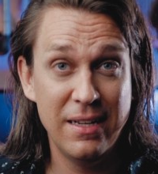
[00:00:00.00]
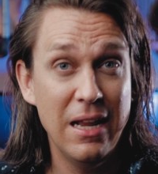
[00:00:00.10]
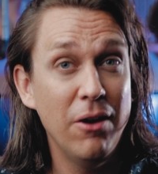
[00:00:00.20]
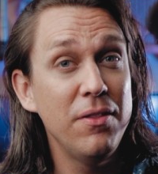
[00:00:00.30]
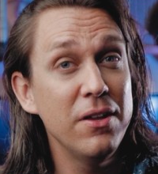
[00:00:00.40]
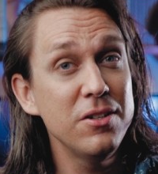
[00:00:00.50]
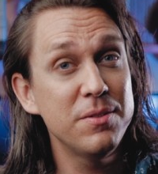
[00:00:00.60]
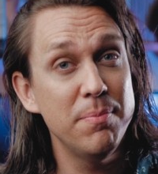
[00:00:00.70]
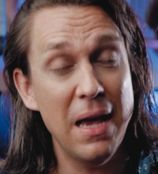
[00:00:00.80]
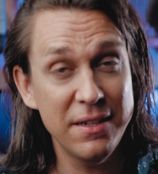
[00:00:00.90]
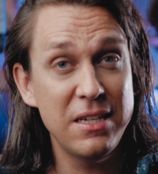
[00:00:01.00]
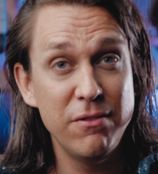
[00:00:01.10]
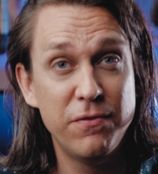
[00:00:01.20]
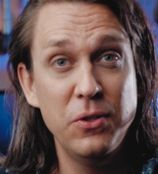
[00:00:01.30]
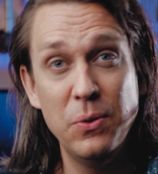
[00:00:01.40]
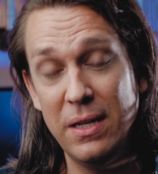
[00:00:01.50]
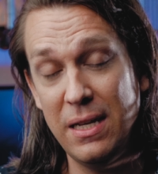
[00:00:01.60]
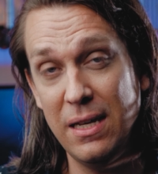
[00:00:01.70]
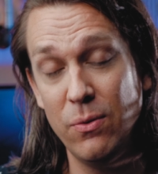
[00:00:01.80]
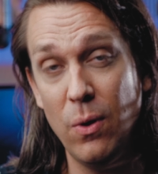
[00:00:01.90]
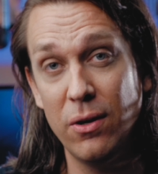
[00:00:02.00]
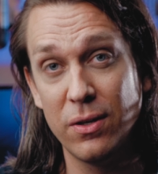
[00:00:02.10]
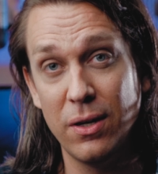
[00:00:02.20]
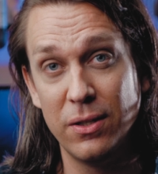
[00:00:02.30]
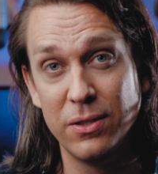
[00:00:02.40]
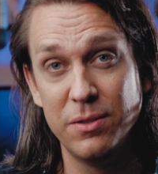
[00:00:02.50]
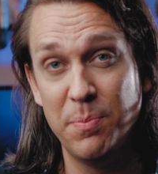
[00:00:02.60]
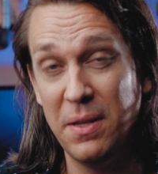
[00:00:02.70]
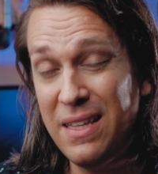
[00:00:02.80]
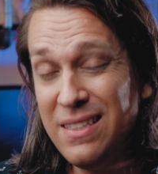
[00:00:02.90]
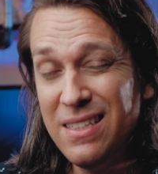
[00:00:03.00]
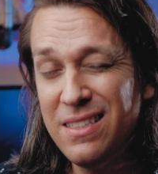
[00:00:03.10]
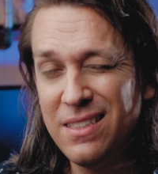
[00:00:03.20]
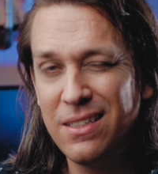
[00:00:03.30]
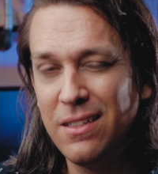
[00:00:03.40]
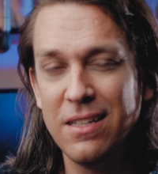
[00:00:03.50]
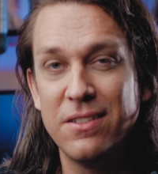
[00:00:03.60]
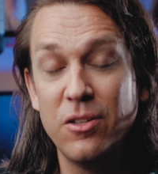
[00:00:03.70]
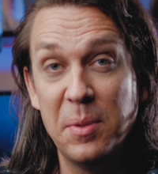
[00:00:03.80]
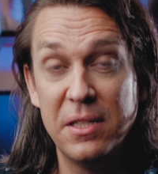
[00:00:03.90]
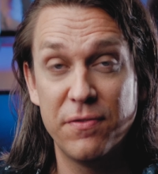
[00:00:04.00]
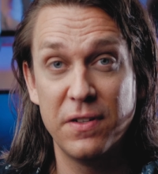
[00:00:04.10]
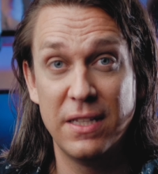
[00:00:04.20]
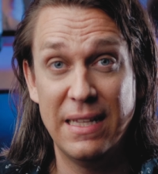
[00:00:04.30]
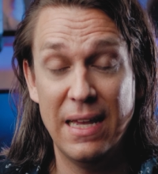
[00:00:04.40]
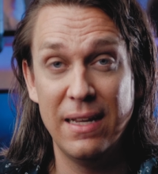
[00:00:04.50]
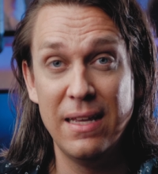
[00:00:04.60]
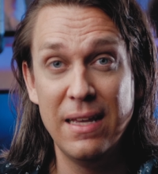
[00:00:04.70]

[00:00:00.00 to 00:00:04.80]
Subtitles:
Now, there's masking fluid in watercolor, but this is considerably different than that.